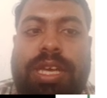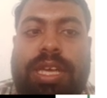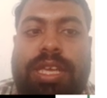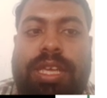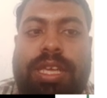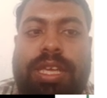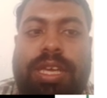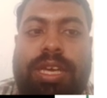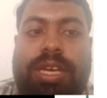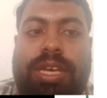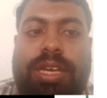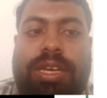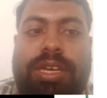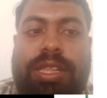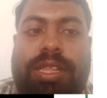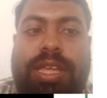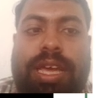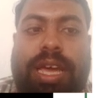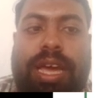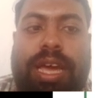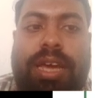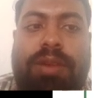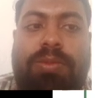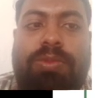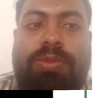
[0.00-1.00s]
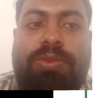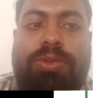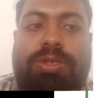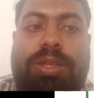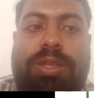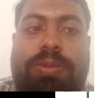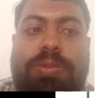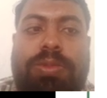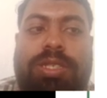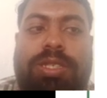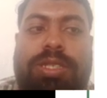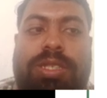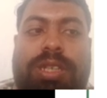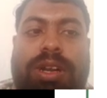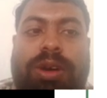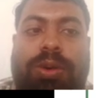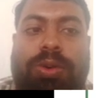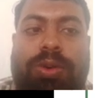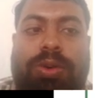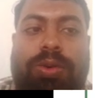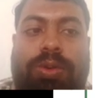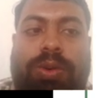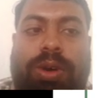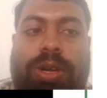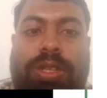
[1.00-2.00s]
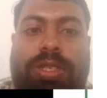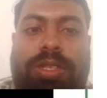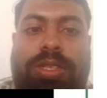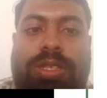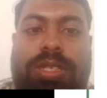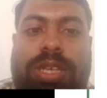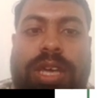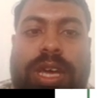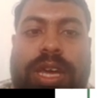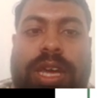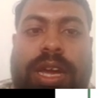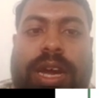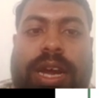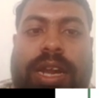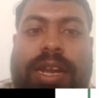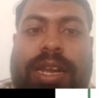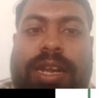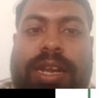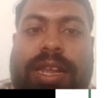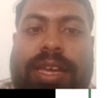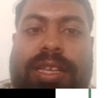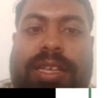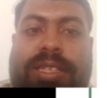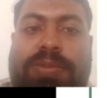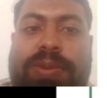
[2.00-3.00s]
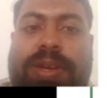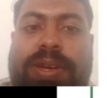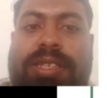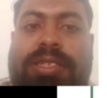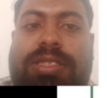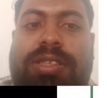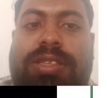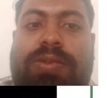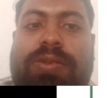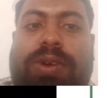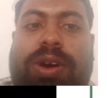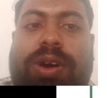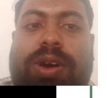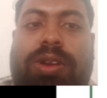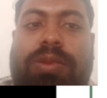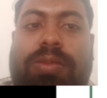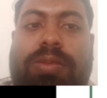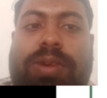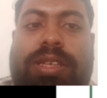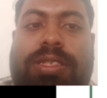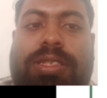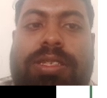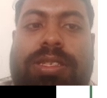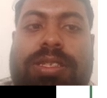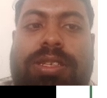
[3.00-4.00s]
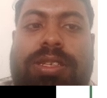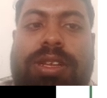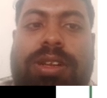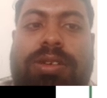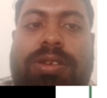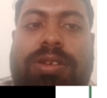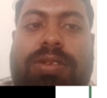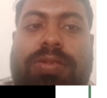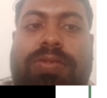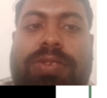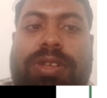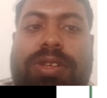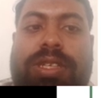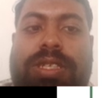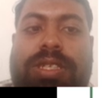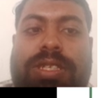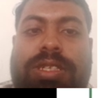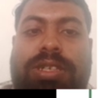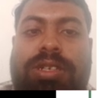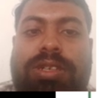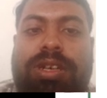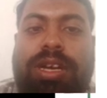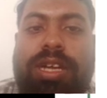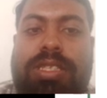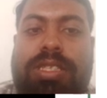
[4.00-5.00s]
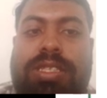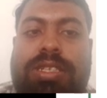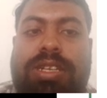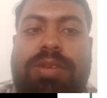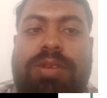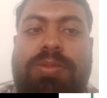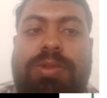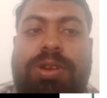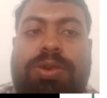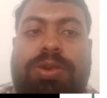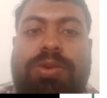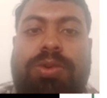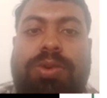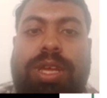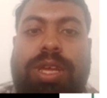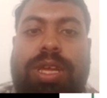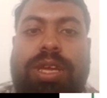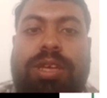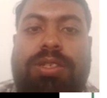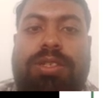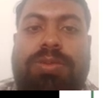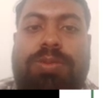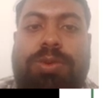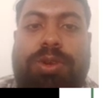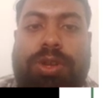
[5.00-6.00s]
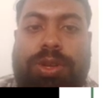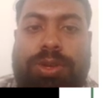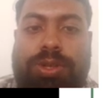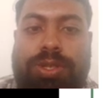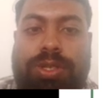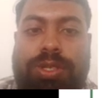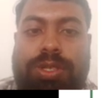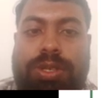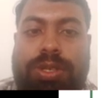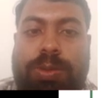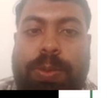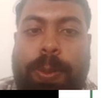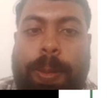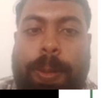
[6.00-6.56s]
Here, the air moves the piston outwards and it expands the volume, as a result of which considerable cooling is produced.